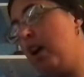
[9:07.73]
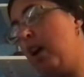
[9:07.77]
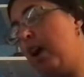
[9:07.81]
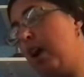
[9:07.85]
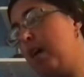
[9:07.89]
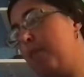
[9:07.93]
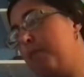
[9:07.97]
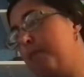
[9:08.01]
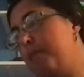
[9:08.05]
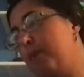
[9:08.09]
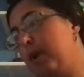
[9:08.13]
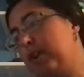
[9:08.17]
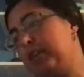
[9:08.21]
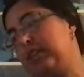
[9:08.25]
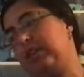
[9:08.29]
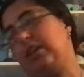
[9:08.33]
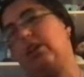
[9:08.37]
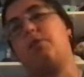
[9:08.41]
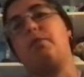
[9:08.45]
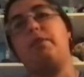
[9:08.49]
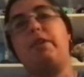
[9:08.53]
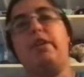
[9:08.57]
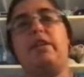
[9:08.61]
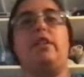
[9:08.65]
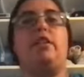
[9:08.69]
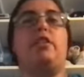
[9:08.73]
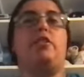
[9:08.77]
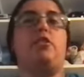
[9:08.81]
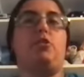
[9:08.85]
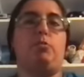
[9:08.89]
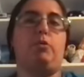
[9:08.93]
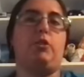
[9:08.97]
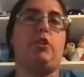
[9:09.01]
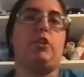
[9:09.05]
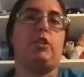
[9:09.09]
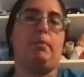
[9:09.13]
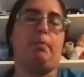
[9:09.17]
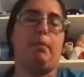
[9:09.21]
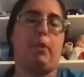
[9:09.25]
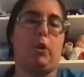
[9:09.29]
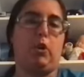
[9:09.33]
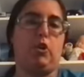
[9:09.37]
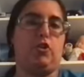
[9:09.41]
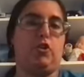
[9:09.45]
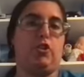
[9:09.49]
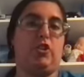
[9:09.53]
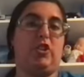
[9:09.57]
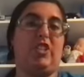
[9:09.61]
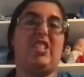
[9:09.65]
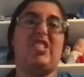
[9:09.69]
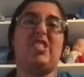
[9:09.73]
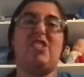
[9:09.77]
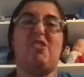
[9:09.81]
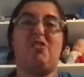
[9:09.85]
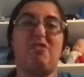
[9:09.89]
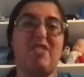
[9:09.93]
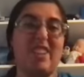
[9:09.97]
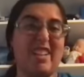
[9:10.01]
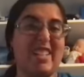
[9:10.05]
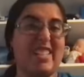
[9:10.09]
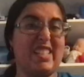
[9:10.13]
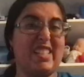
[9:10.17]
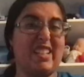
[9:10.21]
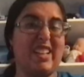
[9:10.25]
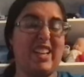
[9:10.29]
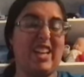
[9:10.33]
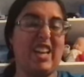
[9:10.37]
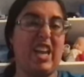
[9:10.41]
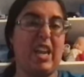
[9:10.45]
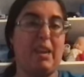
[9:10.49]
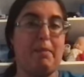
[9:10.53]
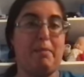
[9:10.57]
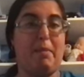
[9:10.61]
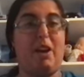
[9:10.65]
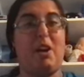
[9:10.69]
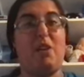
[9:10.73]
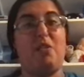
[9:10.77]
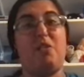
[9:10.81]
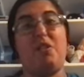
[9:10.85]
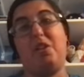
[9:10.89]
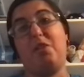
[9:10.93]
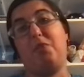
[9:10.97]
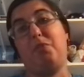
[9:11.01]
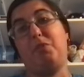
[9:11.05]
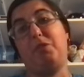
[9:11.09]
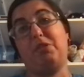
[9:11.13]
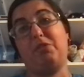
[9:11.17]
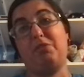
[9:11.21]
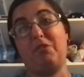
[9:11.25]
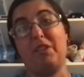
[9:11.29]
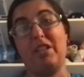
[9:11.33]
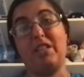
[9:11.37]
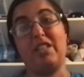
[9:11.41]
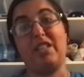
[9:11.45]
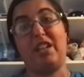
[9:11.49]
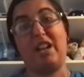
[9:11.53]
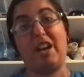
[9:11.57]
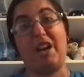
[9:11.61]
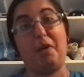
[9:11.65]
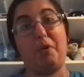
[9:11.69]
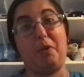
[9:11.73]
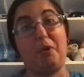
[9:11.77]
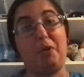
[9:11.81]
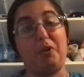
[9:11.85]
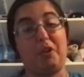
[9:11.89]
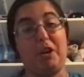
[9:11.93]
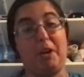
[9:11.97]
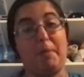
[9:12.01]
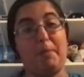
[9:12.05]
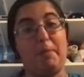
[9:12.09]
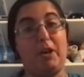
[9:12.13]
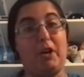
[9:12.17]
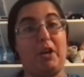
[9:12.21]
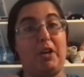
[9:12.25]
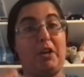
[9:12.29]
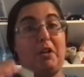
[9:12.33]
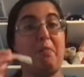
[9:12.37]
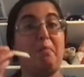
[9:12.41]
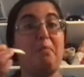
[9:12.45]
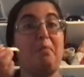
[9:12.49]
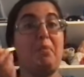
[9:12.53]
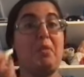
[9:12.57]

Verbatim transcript: a book that is a recent purchase because it recently came out. It was a recent Owl Crate book.